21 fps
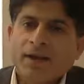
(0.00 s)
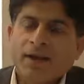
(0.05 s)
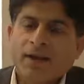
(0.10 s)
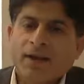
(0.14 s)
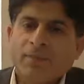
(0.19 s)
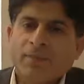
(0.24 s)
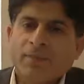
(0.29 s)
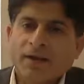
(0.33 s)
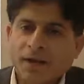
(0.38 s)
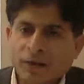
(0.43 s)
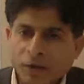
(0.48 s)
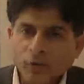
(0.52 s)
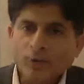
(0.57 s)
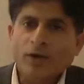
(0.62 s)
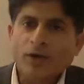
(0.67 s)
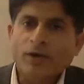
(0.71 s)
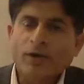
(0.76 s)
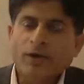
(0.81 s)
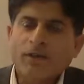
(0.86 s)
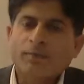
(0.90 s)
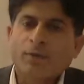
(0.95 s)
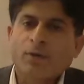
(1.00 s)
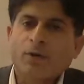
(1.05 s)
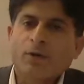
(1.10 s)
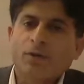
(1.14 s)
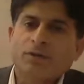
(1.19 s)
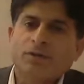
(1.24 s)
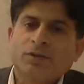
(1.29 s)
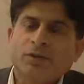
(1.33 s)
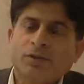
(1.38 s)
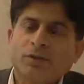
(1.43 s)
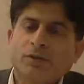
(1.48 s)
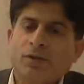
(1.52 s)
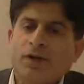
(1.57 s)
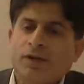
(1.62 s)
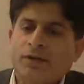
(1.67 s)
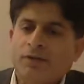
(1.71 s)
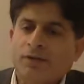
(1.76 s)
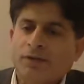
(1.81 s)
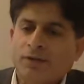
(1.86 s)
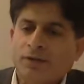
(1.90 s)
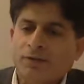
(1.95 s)
but I do want to give both you
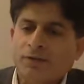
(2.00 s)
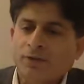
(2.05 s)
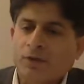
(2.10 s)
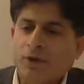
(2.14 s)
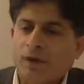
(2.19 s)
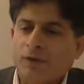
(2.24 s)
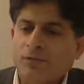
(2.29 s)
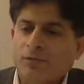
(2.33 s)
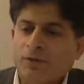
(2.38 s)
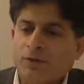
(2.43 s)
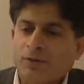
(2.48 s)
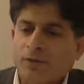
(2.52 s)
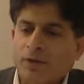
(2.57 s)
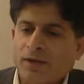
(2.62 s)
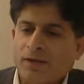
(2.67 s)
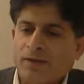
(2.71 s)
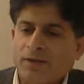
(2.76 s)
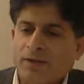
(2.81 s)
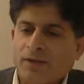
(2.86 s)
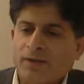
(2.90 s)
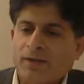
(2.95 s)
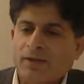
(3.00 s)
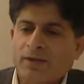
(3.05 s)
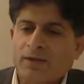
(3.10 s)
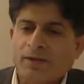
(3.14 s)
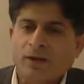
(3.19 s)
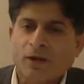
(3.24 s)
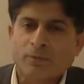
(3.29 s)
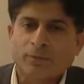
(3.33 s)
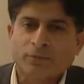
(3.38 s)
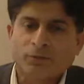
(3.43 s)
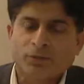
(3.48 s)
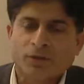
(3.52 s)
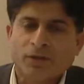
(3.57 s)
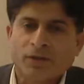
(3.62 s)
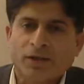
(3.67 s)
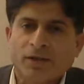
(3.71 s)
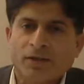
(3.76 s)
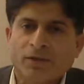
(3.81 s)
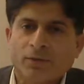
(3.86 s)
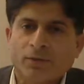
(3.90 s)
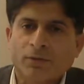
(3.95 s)
and Tom, you and Neal, an
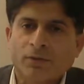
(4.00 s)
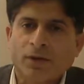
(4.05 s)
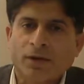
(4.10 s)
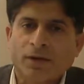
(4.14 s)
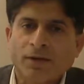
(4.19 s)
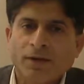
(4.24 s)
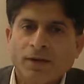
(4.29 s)
opportunity to